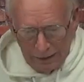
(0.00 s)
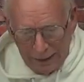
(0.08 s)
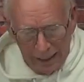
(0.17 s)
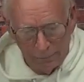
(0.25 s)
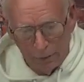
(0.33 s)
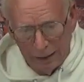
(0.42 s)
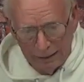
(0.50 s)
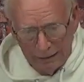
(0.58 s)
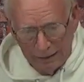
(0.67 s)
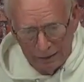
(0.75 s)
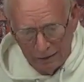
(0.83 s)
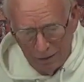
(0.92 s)
kind of blades.
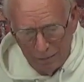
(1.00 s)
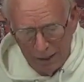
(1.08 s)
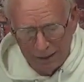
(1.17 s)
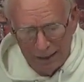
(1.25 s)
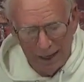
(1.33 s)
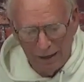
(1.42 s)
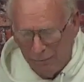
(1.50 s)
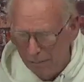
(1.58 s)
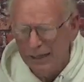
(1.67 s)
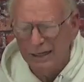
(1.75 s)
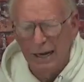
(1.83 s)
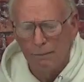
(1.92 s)
This is the
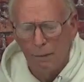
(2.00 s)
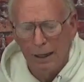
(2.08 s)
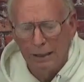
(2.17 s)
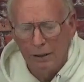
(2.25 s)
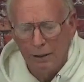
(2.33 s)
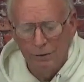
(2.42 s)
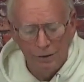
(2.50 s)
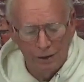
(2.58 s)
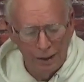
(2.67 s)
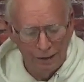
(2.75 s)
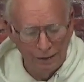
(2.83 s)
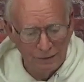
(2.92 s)
best kind of blade to use to
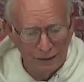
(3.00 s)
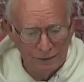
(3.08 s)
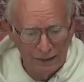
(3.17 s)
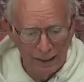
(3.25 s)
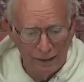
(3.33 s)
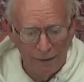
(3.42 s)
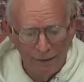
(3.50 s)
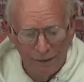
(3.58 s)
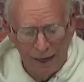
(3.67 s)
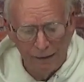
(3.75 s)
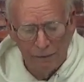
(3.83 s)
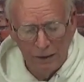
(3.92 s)
cut these things out.
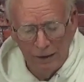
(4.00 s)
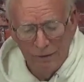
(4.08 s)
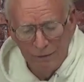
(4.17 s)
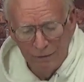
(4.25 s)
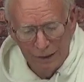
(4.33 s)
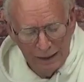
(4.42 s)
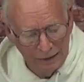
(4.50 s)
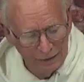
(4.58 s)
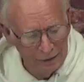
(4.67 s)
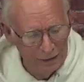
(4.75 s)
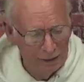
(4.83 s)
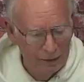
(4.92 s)
That one and
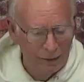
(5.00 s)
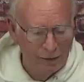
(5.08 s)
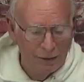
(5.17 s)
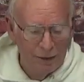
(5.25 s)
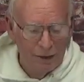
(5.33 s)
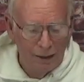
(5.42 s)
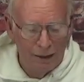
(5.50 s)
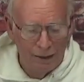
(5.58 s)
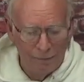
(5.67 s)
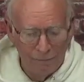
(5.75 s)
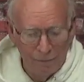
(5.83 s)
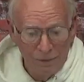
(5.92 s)
these.
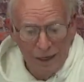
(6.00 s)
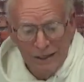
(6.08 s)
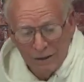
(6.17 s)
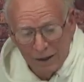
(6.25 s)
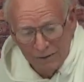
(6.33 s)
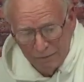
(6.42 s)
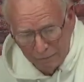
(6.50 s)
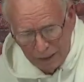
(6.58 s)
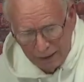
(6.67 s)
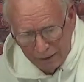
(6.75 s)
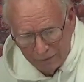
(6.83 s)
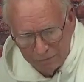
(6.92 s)
These are even
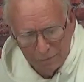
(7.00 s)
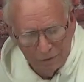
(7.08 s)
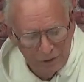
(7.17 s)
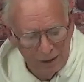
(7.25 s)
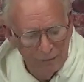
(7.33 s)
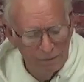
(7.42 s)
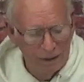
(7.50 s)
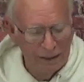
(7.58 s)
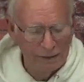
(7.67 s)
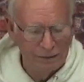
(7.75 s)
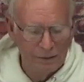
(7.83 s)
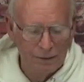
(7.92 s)
better for some
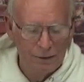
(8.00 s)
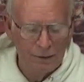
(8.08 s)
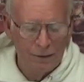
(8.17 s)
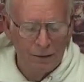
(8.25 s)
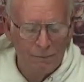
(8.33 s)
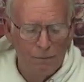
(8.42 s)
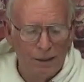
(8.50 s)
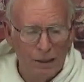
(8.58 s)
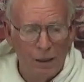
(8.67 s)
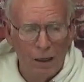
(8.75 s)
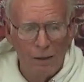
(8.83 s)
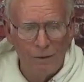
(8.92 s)
things. But the
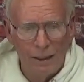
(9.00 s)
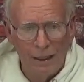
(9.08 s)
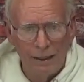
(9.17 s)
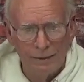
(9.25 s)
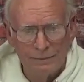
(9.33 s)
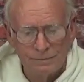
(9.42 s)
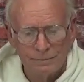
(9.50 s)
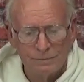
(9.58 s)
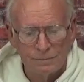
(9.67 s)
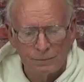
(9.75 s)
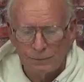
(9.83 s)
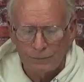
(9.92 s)
glue gun,
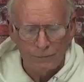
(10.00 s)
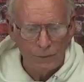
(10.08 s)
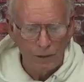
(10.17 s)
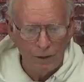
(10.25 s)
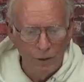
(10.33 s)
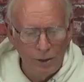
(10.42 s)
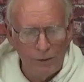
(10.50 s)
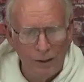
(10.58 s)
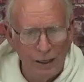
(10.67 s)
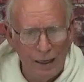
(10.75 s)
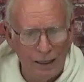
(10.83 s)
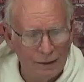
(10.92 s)
you
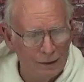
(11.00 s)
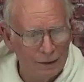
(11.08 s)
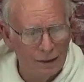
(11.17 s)
can get